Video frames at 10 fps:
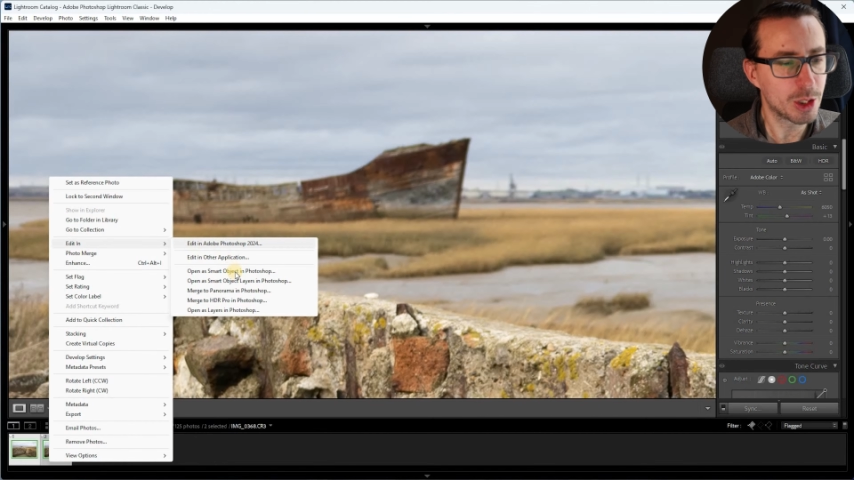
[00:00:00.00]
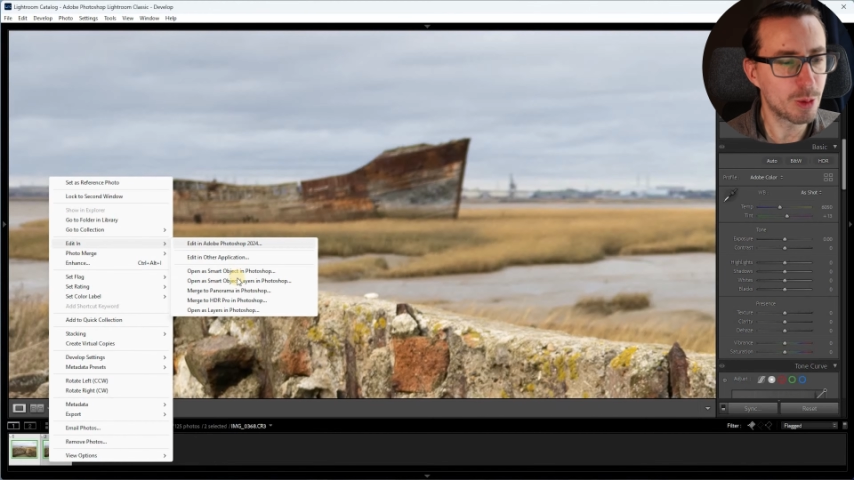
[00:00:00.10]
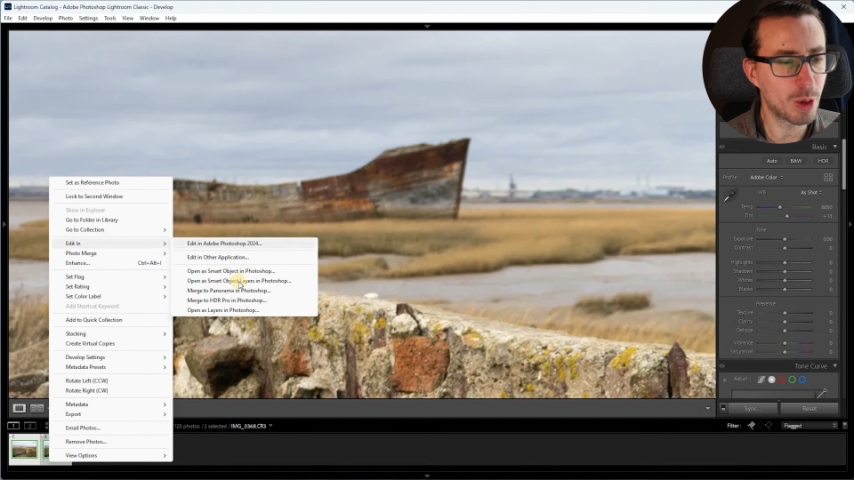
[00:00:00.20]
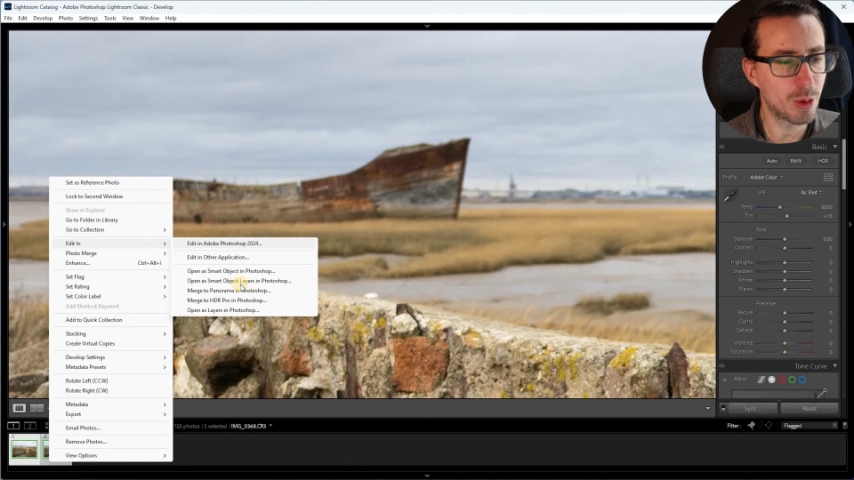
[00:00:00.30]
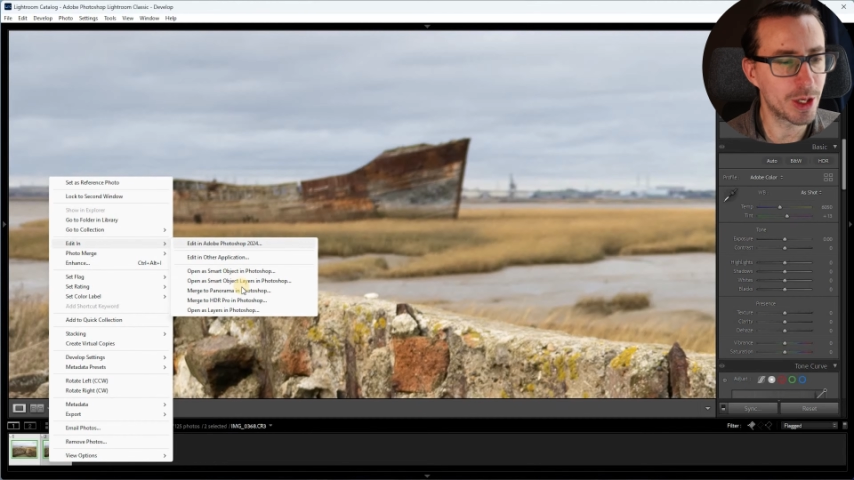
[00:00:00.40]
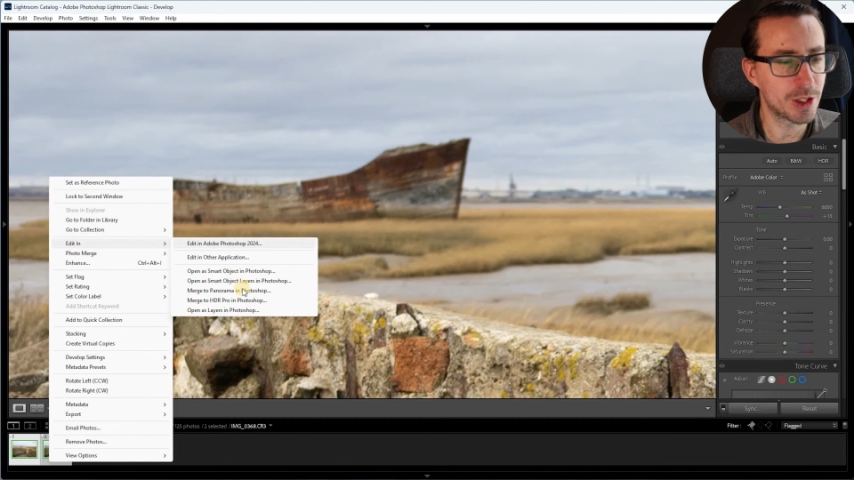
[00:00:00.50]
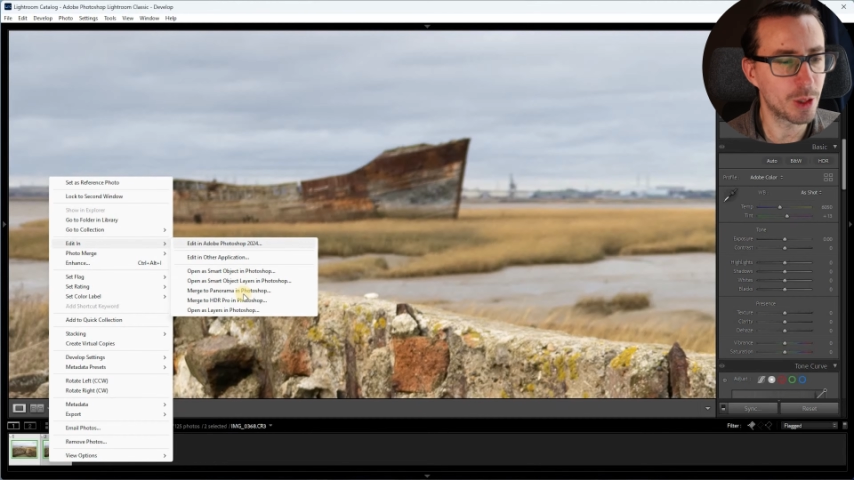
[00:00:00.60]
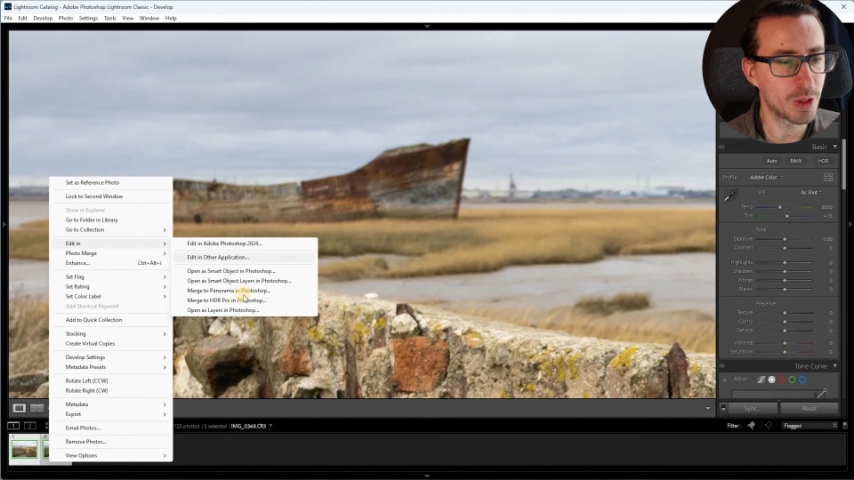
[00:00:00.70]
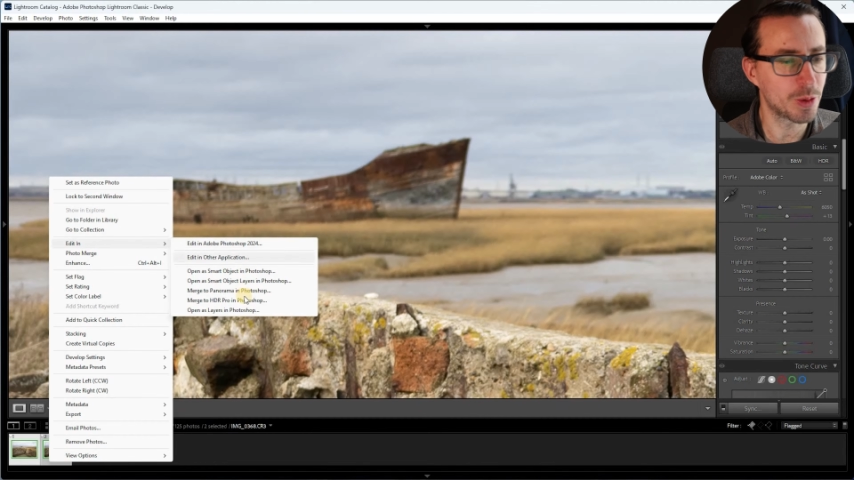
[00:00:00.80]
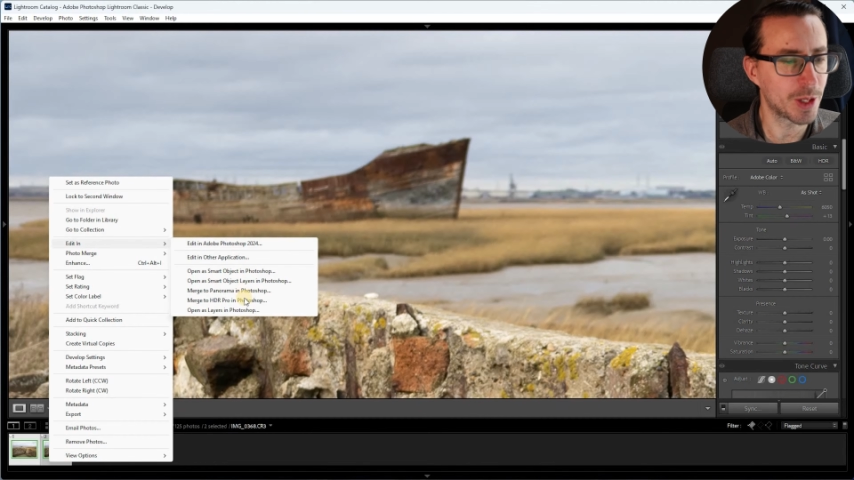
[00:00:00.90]
So what we want to
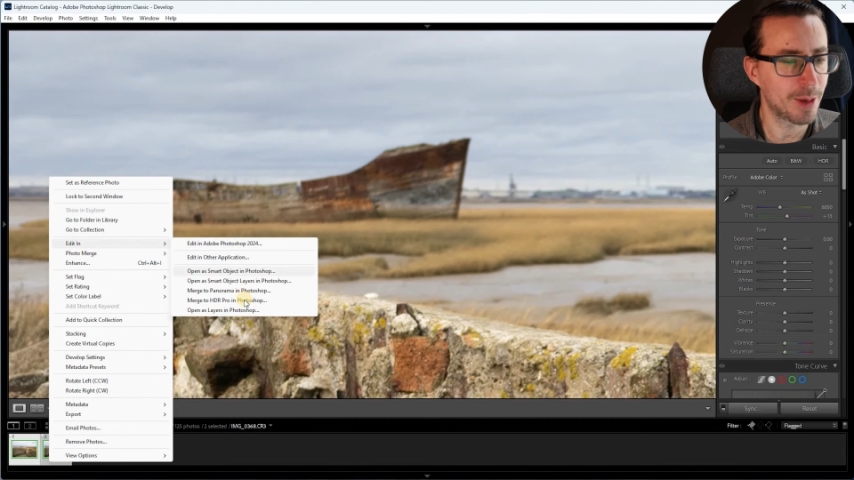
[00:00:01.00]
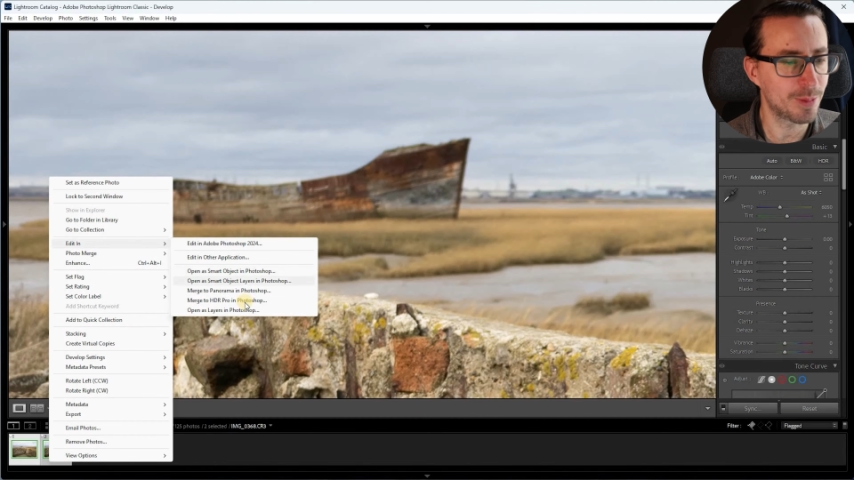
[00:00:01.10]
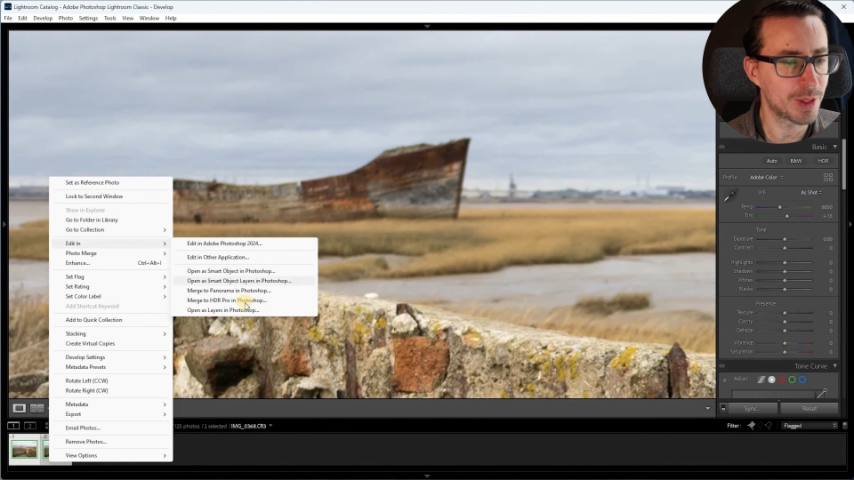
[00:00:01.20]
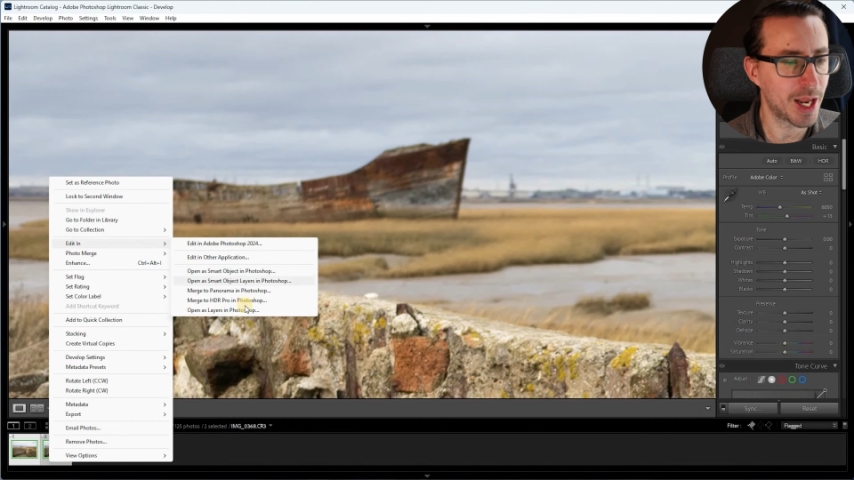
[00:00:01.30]
do is we come